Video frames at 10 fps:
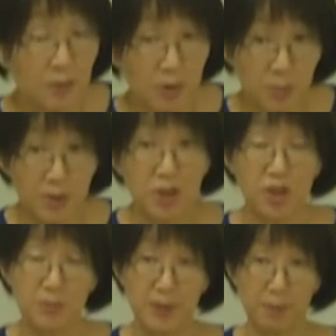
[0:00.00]
with the
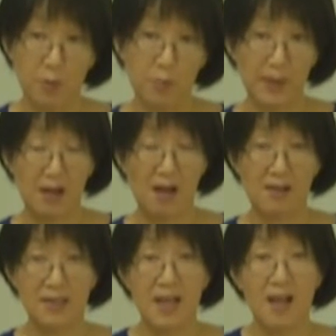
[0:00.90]
British people
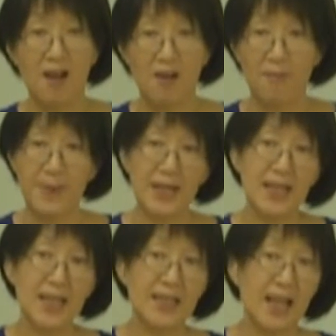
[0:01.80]
because
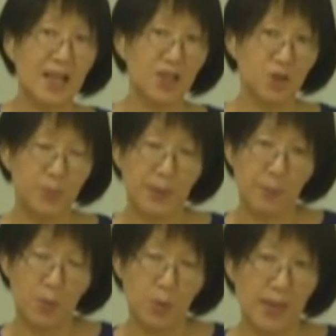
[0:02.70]
many Danish
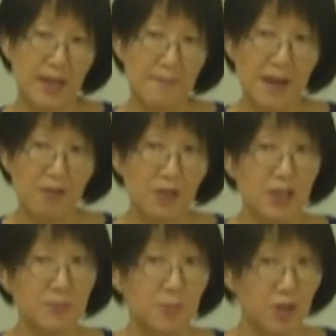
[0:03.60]
people, they
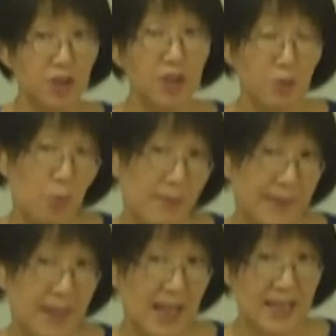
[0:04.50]
married the British
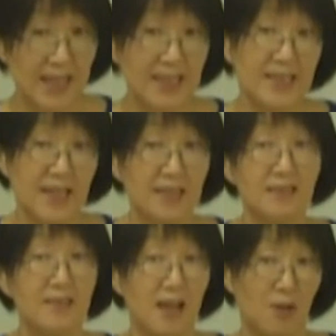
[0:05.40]
woman and they
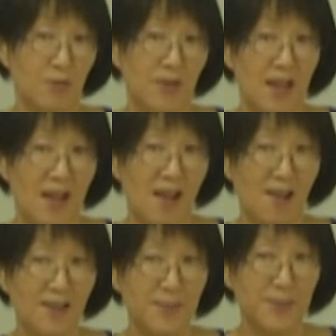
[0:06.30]
settled down
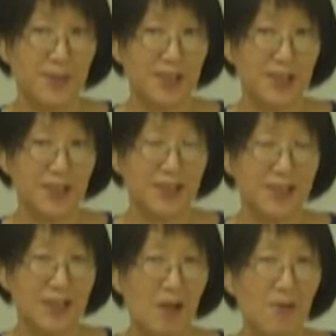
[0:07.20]
in British.
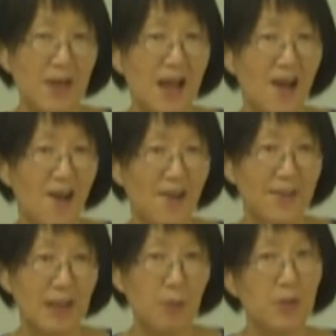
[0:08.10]
So
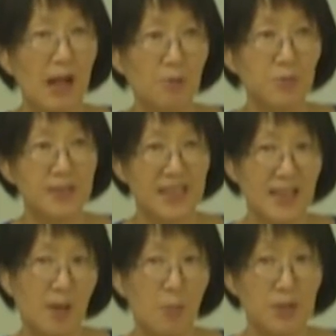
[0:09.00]
I would say
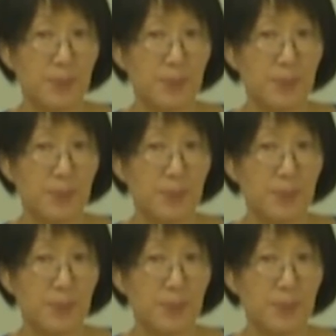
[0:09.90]
that was